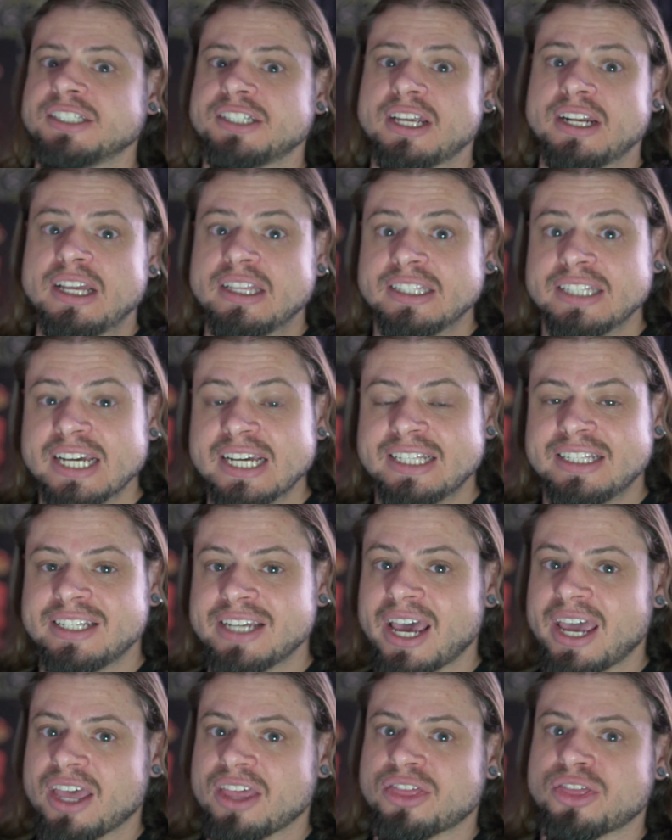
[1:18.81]
and it did
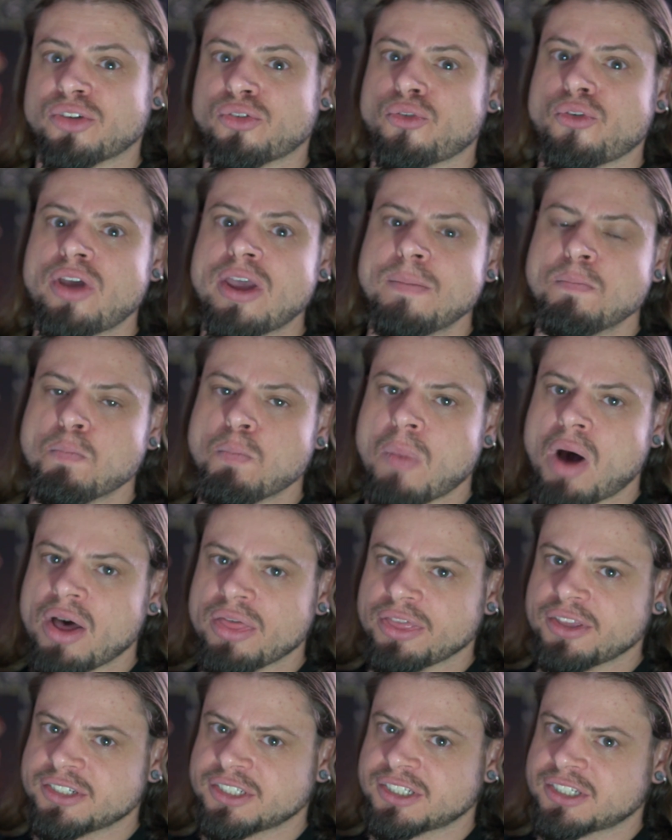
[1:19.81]
take 3
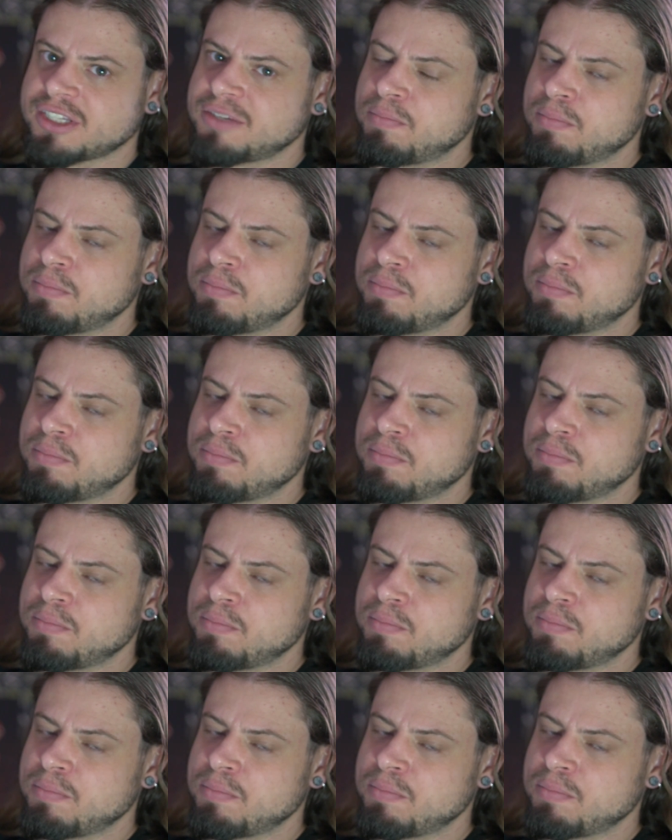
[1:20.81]
months to